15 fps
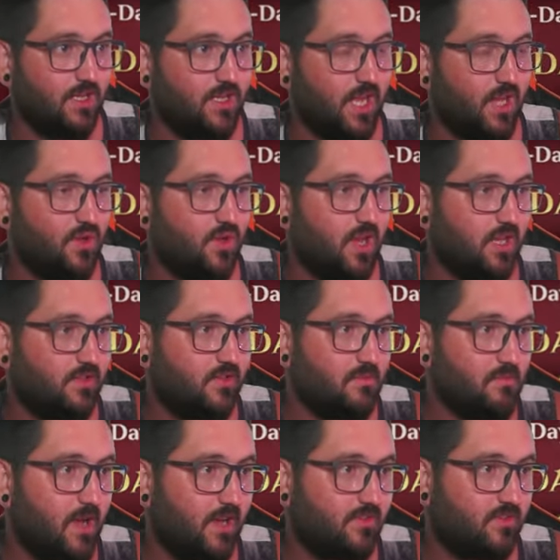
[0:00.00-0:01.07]
then you get
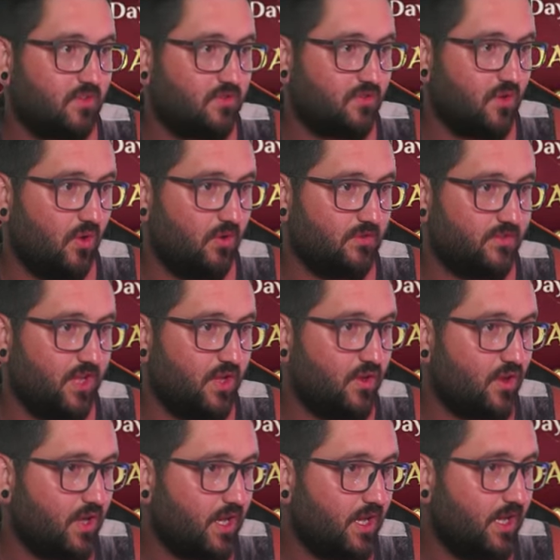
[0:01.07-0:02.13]
some master scrolls then
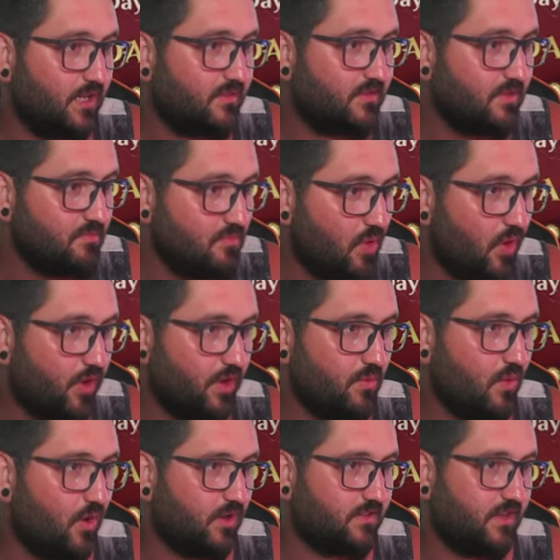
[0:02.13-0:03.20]
you're gonna get some more
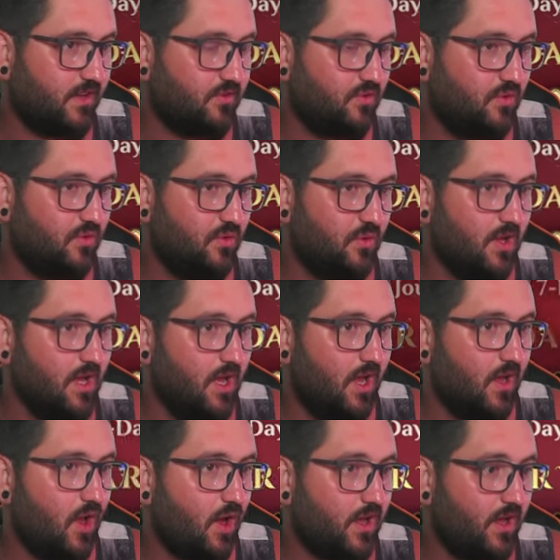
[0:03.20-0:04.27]
rewards as you
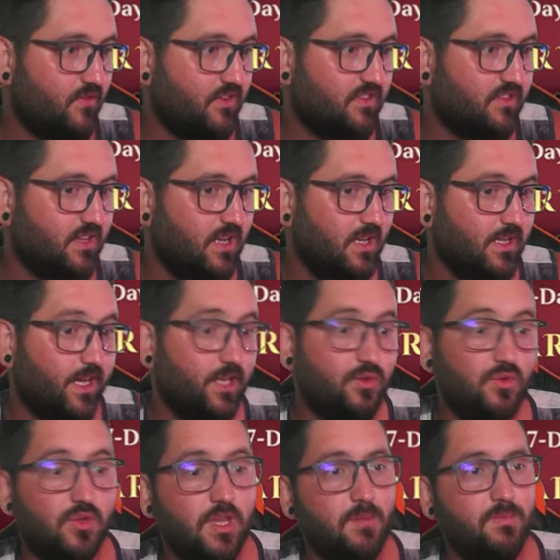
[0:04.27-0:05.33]
unlock every single day
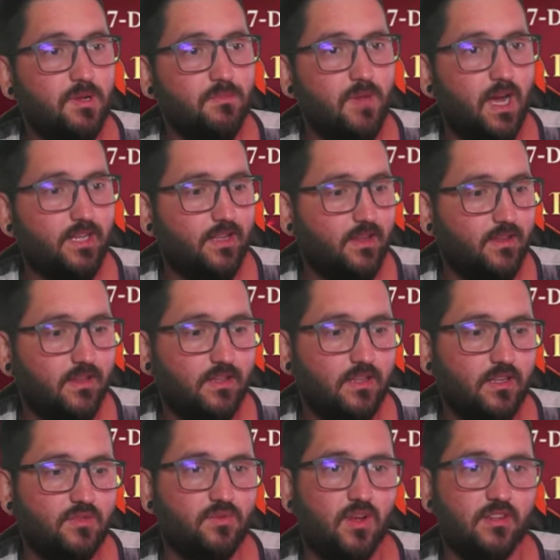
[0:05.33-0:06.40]
do keep in mind i think
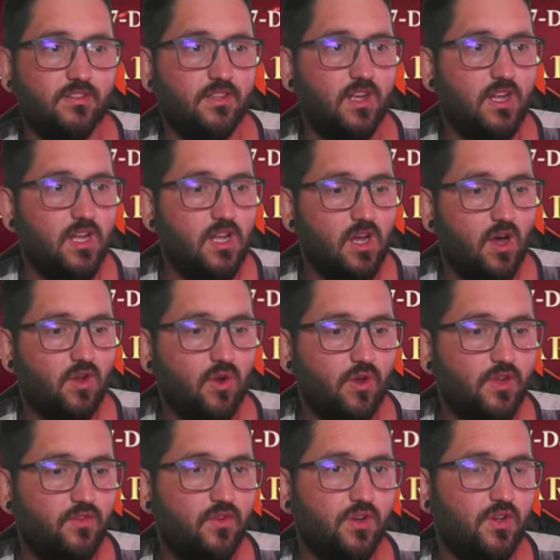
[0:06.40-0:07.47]
these ones are
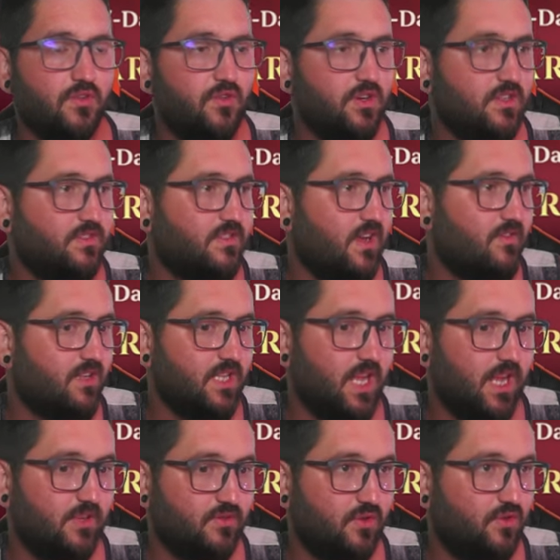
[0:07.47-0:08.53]
only for the first seven
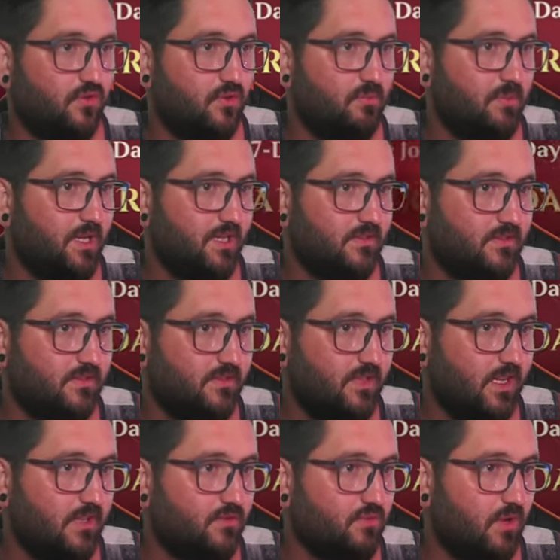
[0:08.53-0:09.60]
days so if you miss
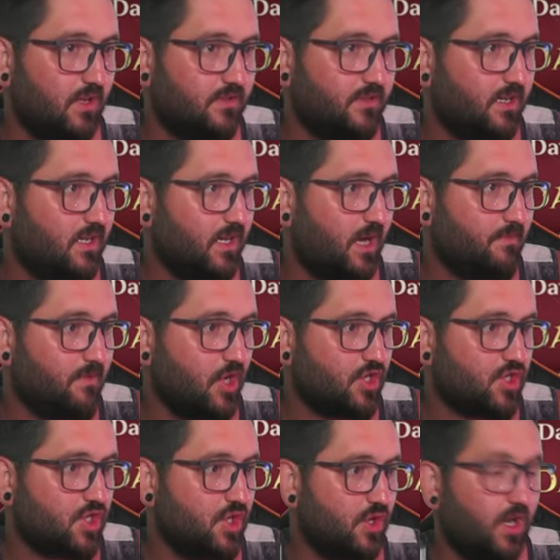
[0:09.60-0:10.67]
these ones uh, i'm not
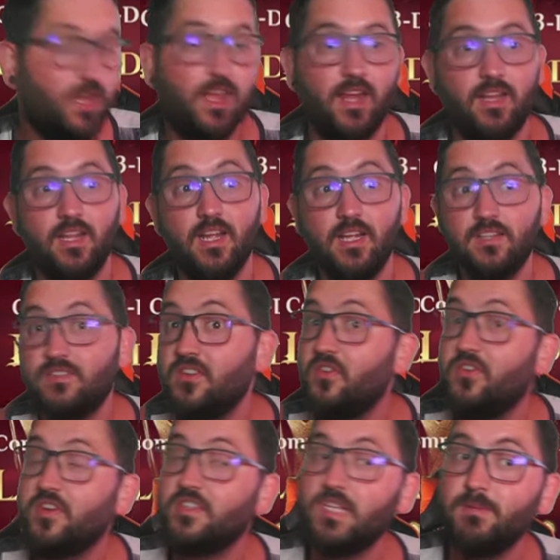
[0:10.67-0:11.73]
sure again it's the
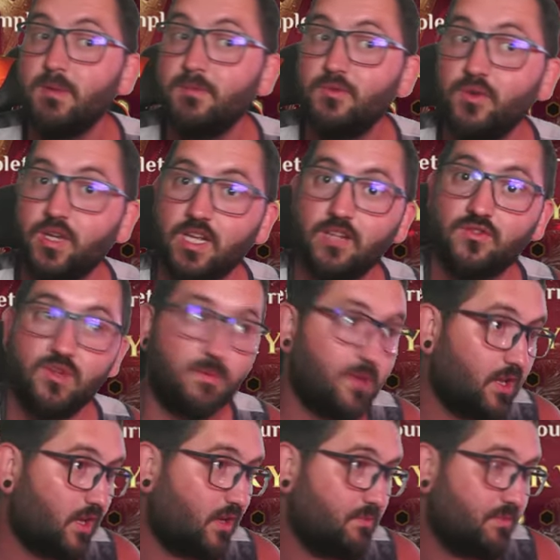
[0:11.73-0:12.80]
first time i'm doing it so i'm
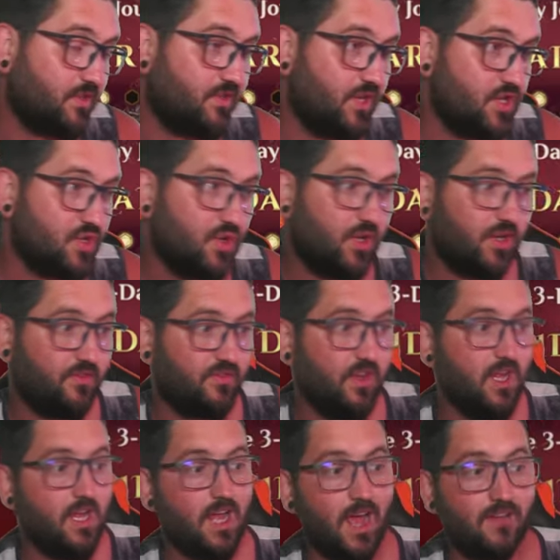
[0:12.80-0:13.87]
not 100% sure if
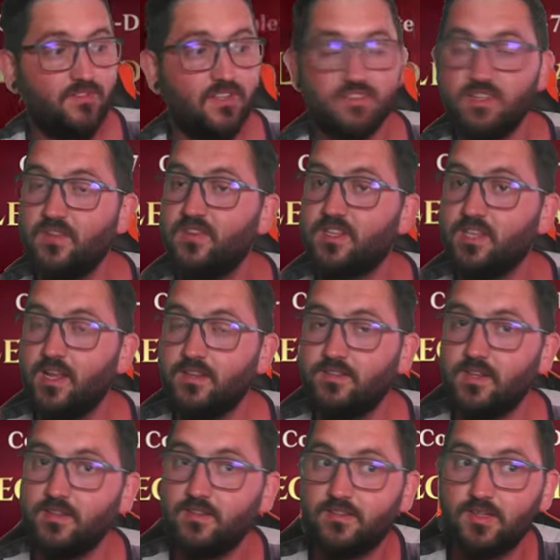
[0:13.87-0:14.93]
after seven days
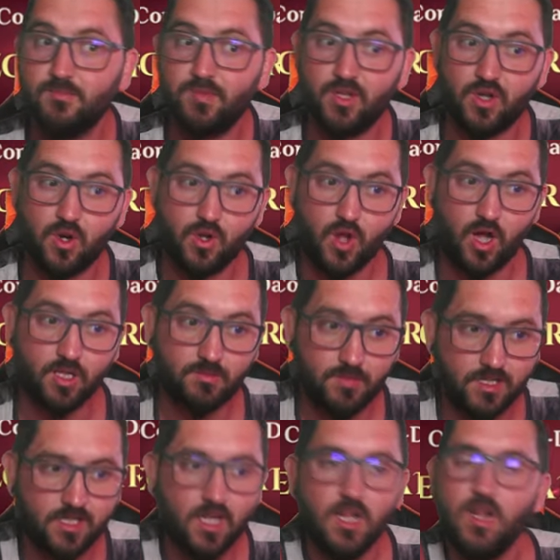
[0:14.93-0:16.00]
they disappear or not
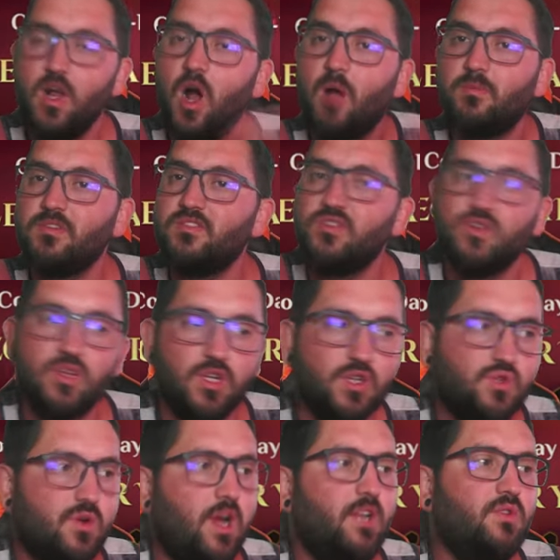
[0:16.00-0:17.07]
but obviously you're gonna
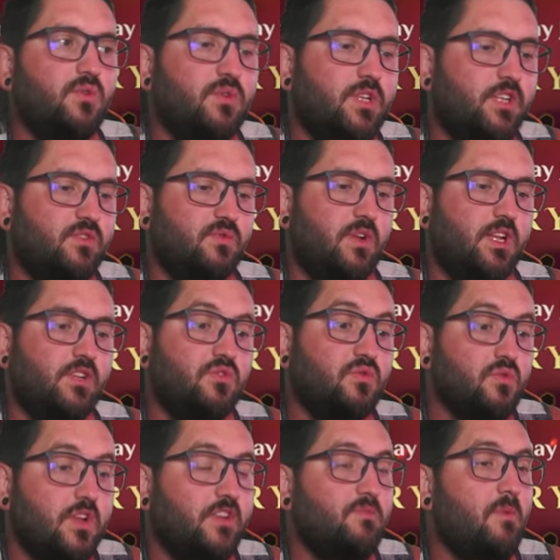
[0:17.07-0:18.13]
try and do this one as
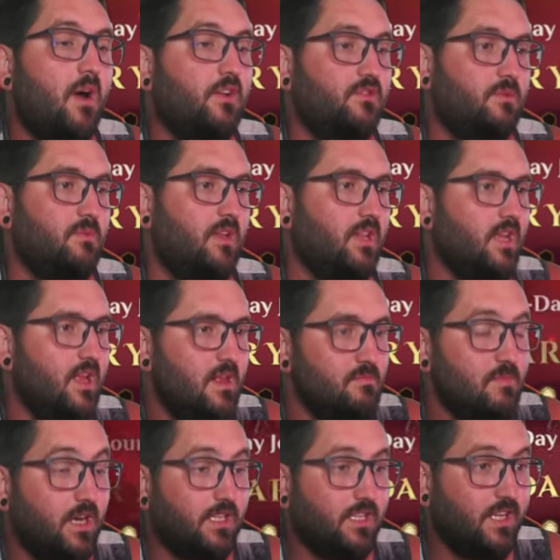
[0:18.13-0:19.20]
soon as possible
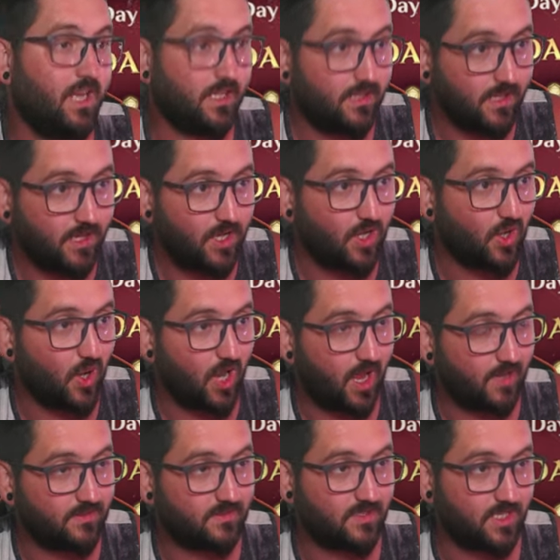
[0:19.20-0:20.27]
but getting Helolites,
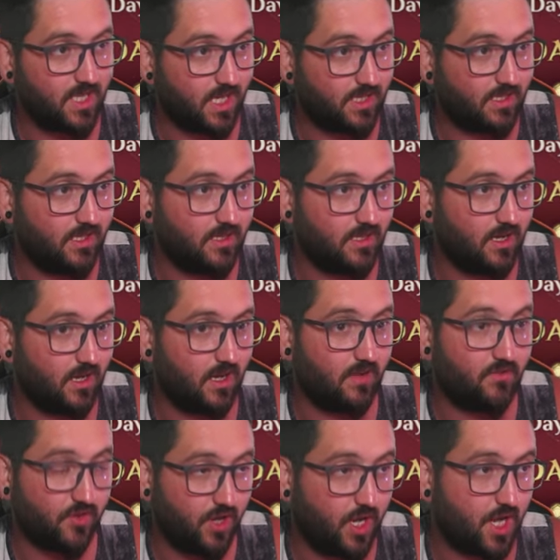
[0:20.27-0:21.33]
lights getting a uh,
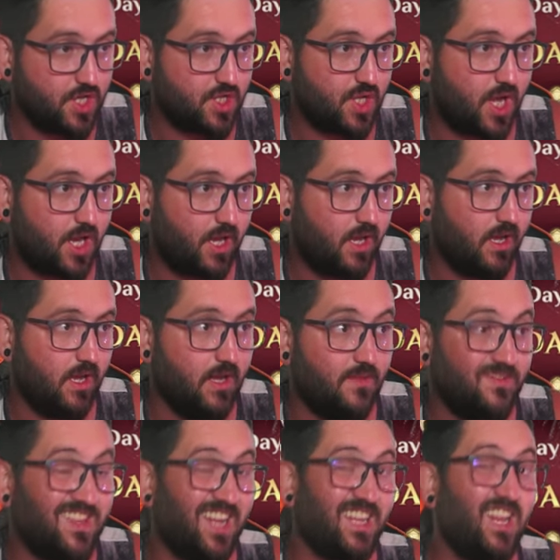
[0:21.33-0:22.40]
free legendary
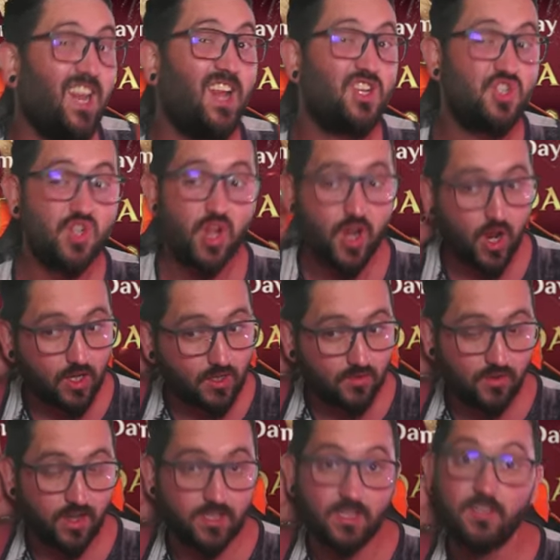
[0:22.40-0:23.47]
then a legendary
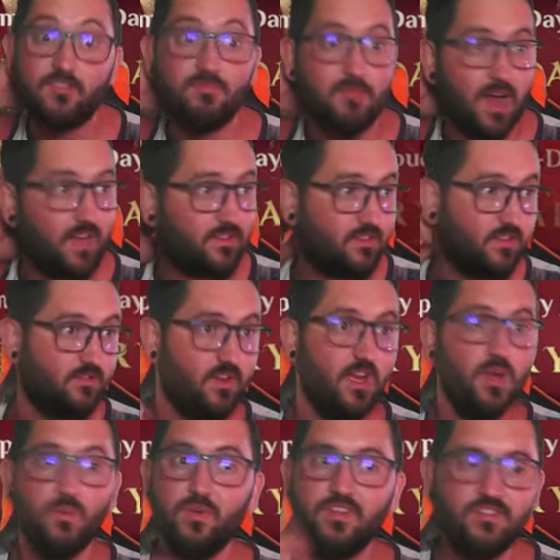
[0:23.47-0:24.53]
artifact is massive
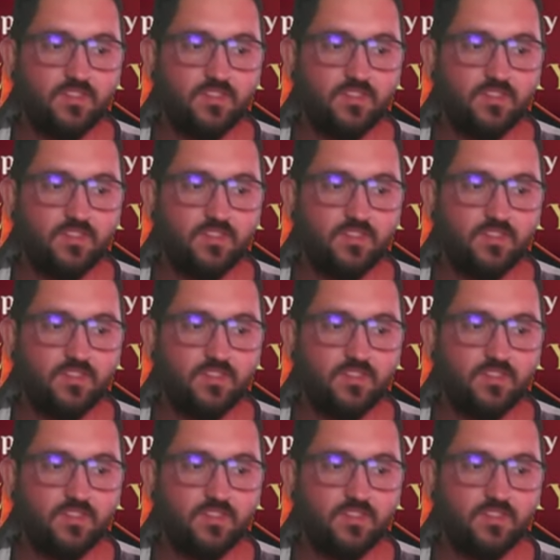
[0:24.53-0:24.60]
we